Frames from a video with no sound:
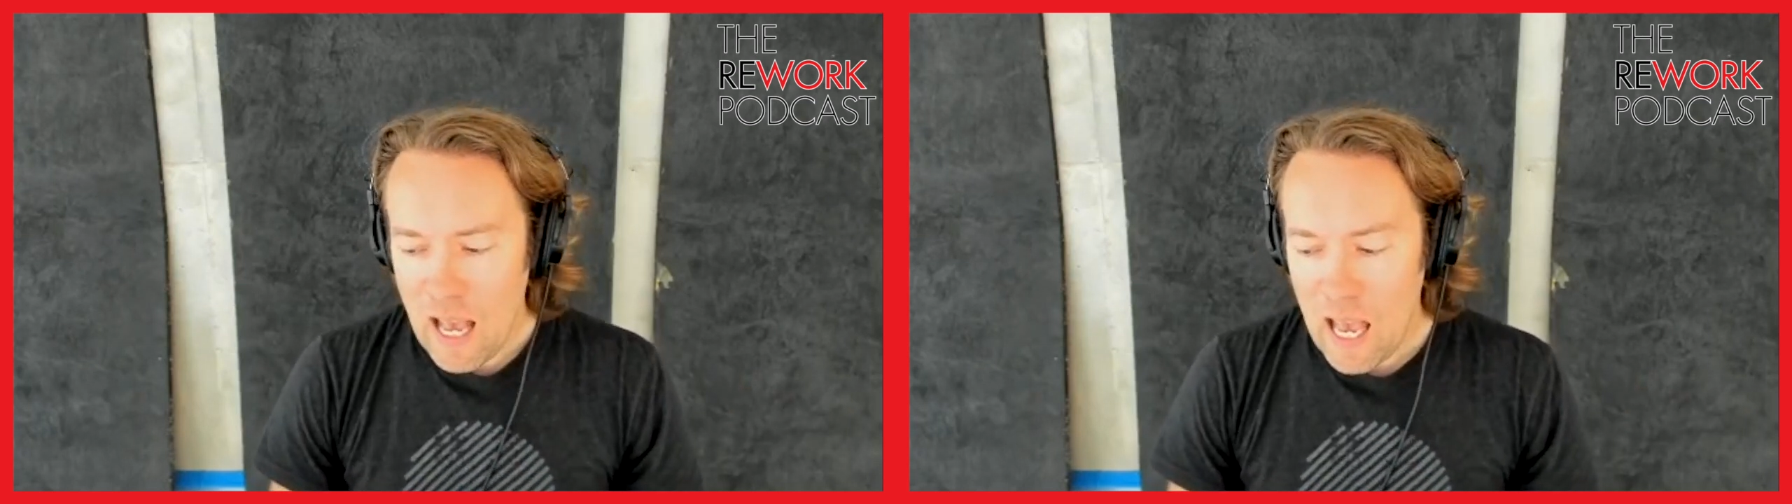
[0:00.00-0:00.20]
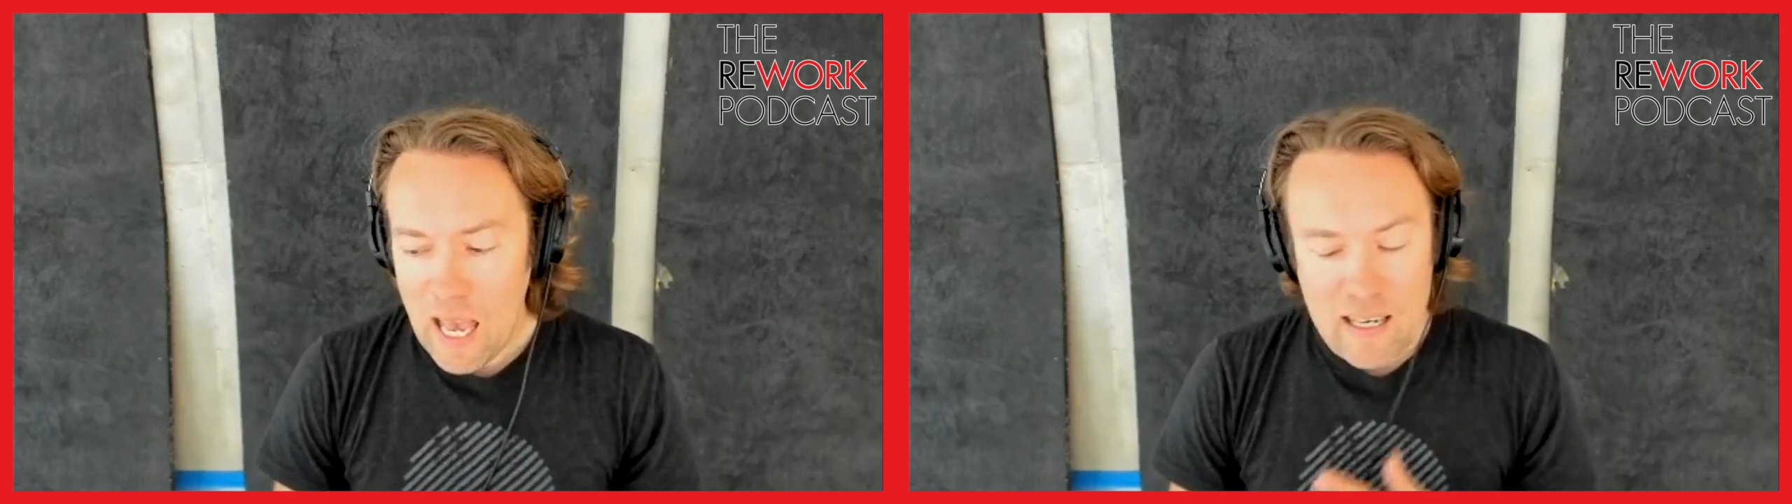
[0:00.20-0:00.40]

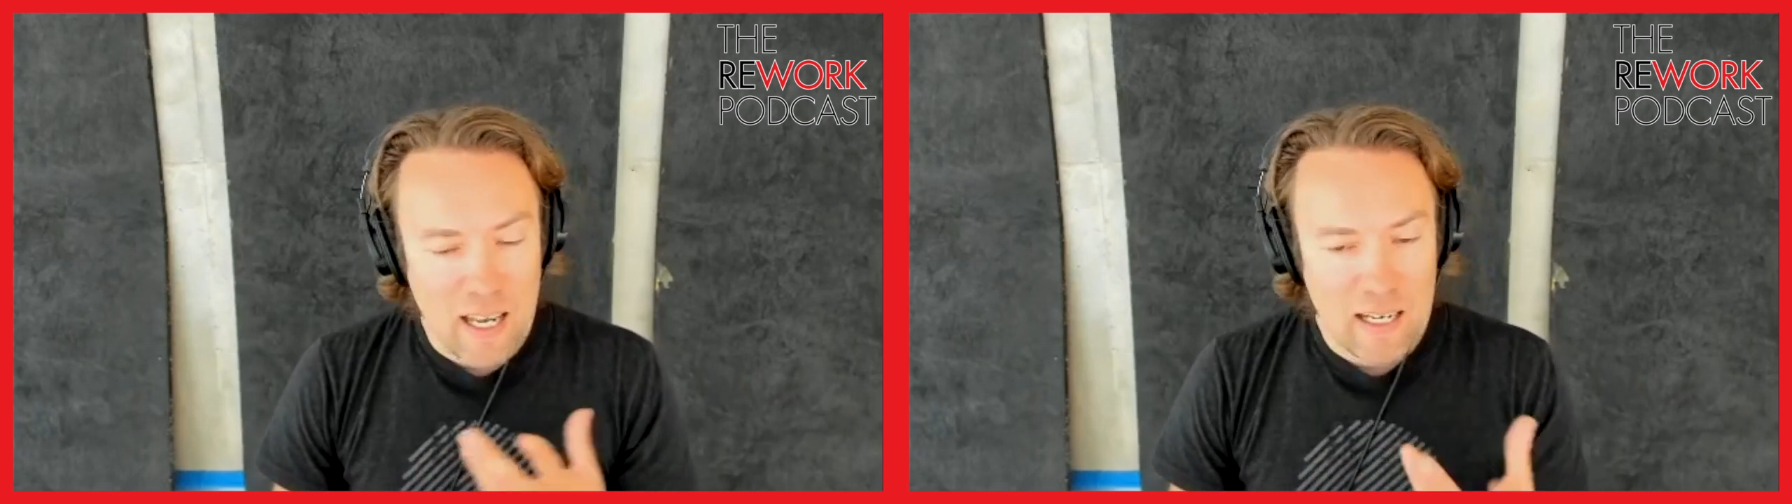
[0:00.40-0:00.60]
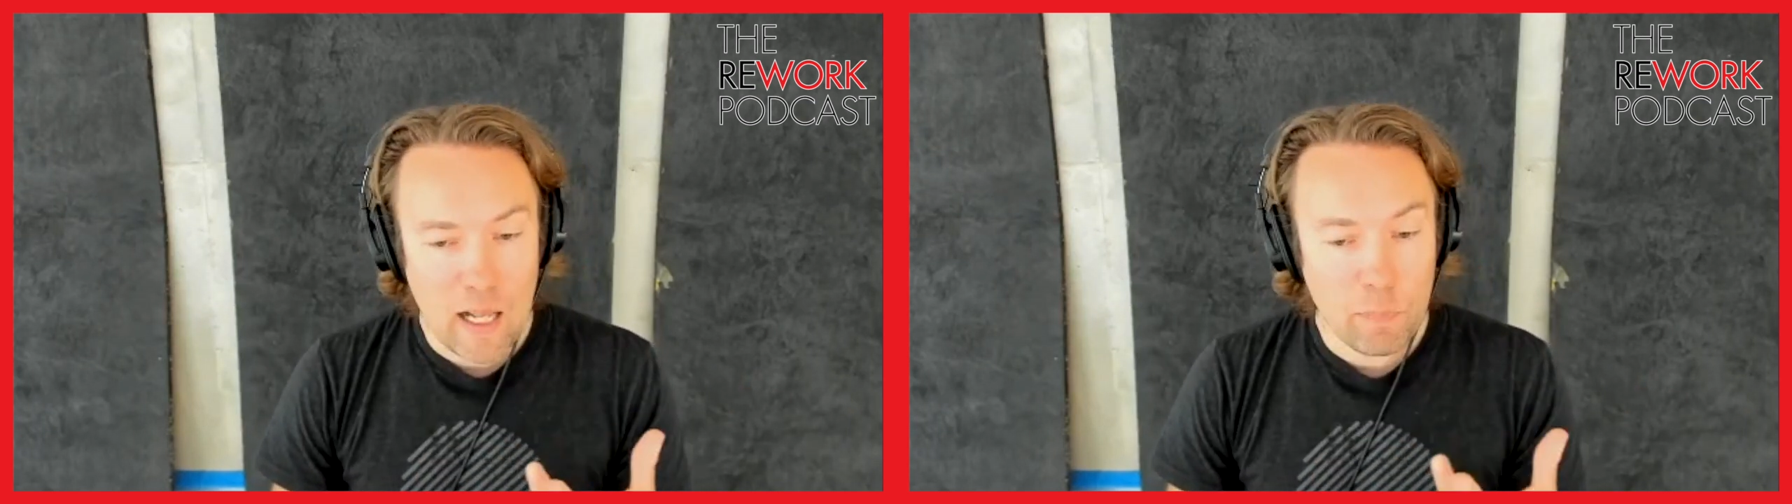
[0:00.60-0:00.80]
And that
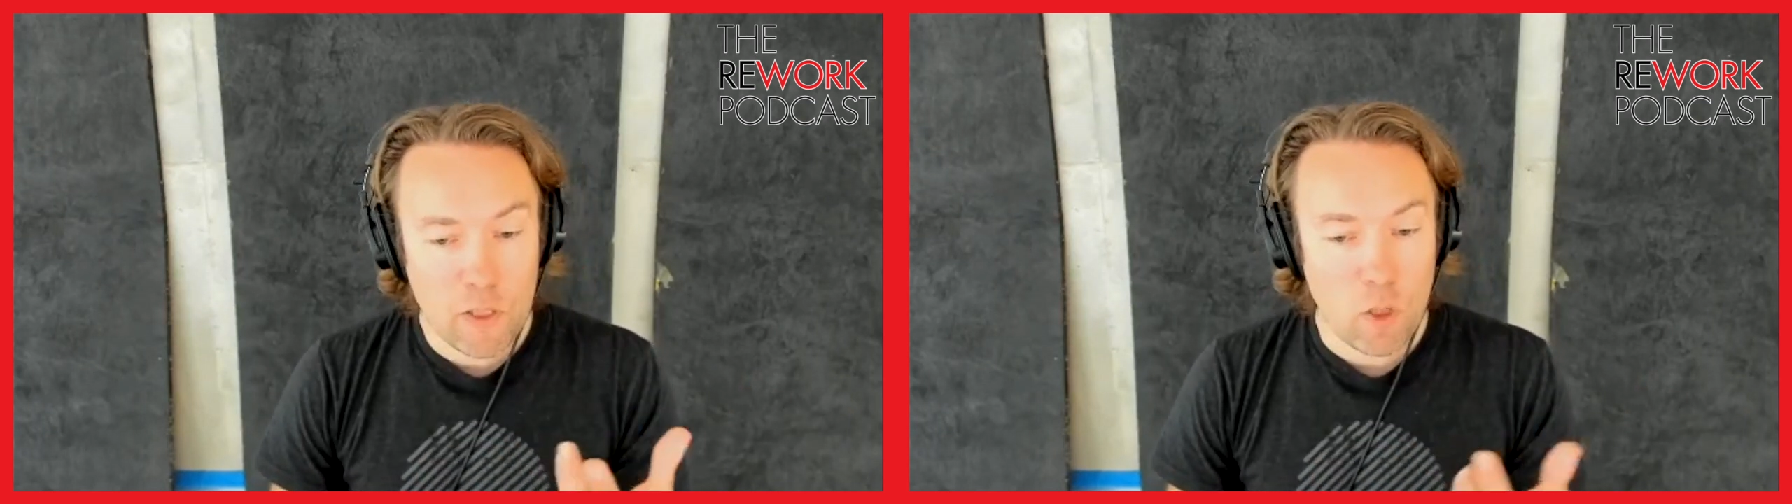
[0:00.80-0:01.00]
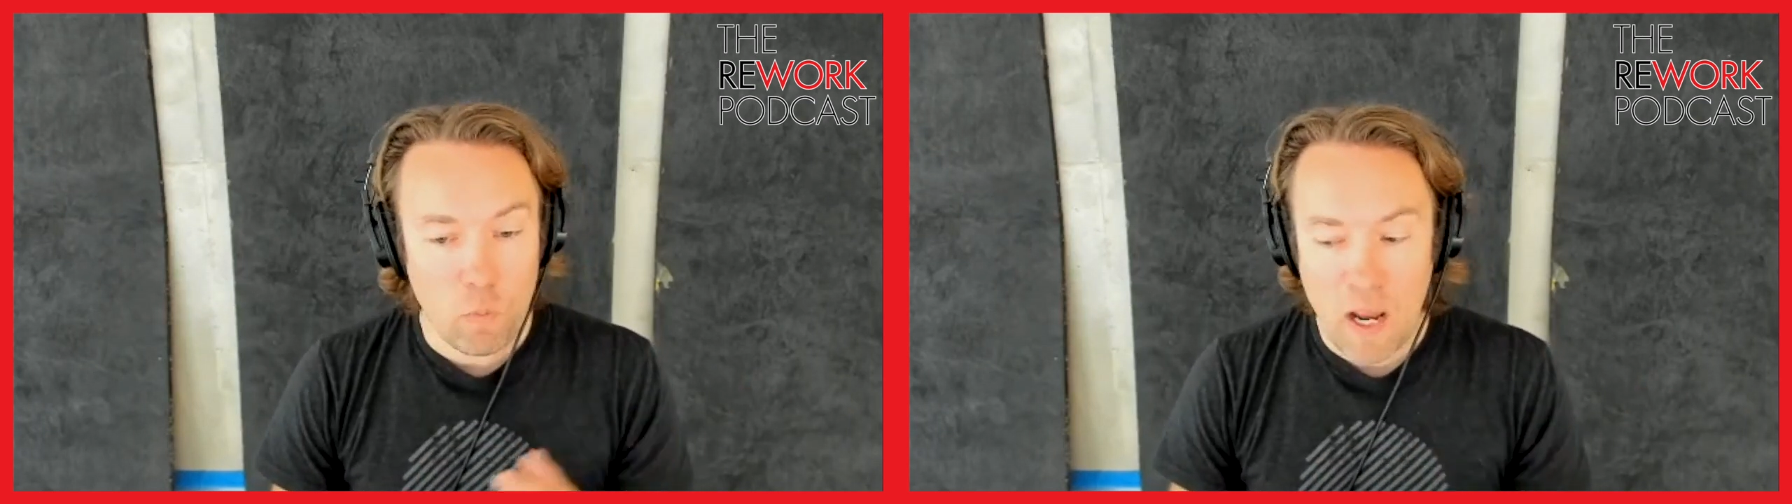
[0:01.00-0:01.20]
helped us
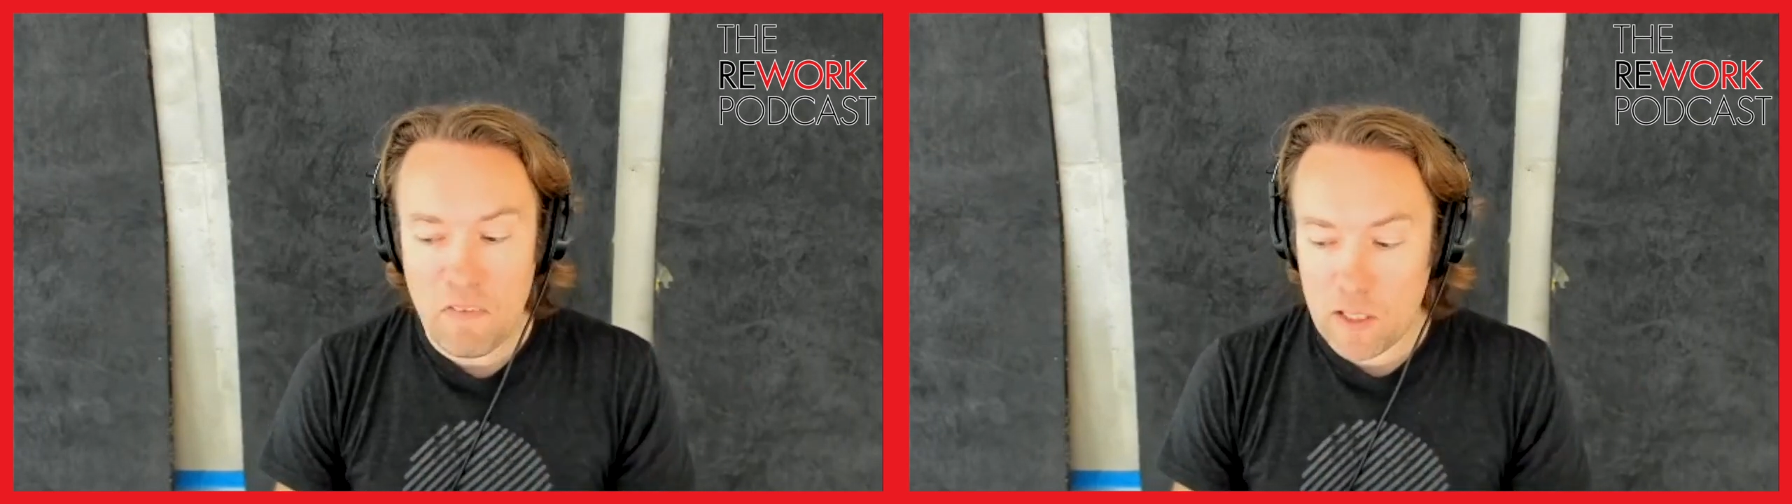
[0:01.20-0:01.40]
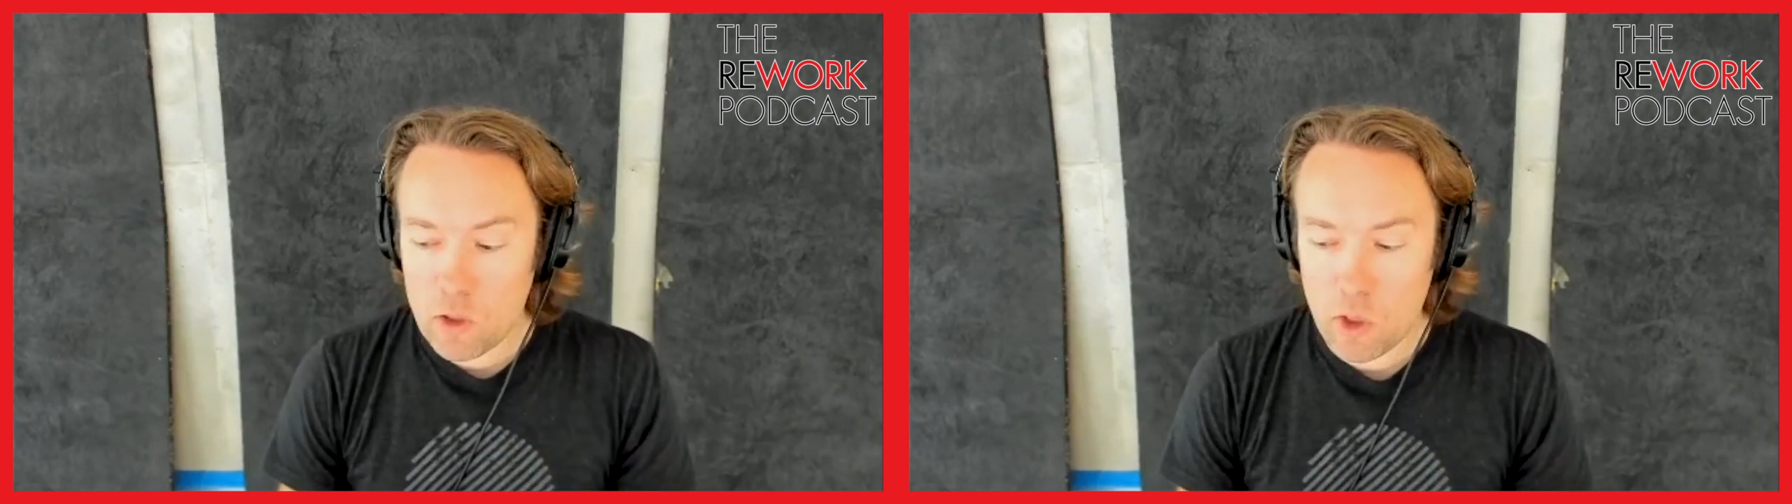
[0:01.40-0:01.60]
arrive at
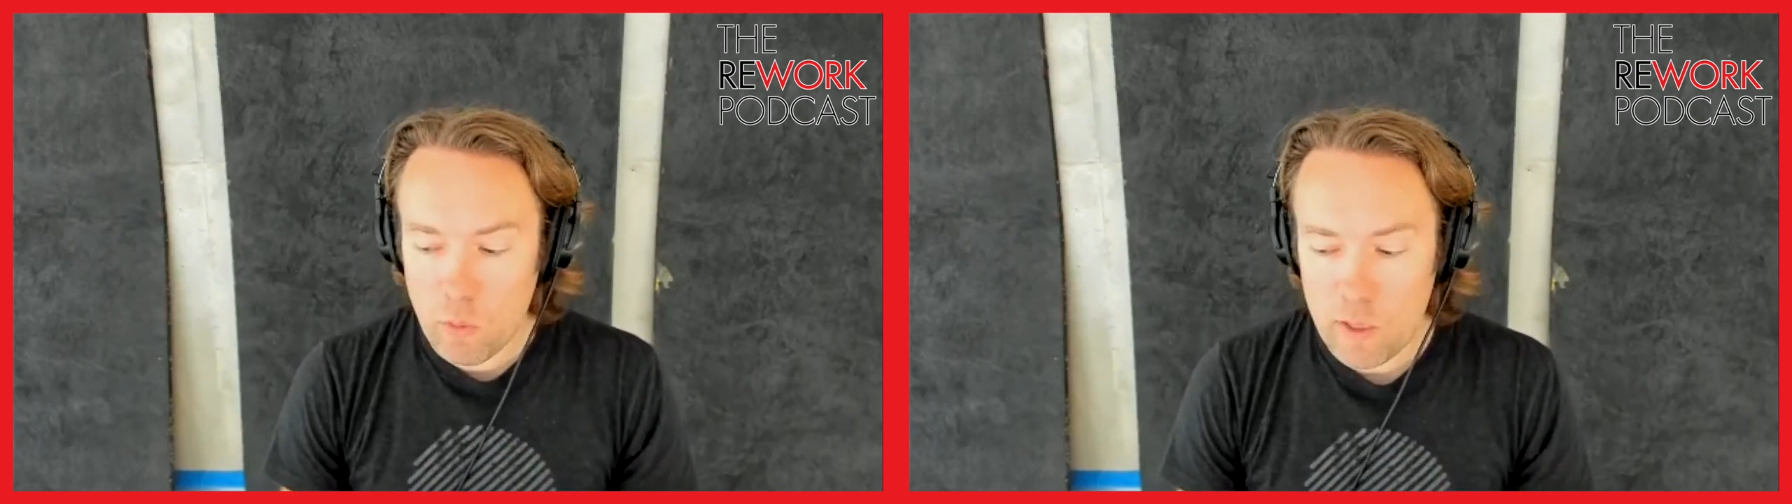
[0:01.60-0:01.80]
it. Do you know what?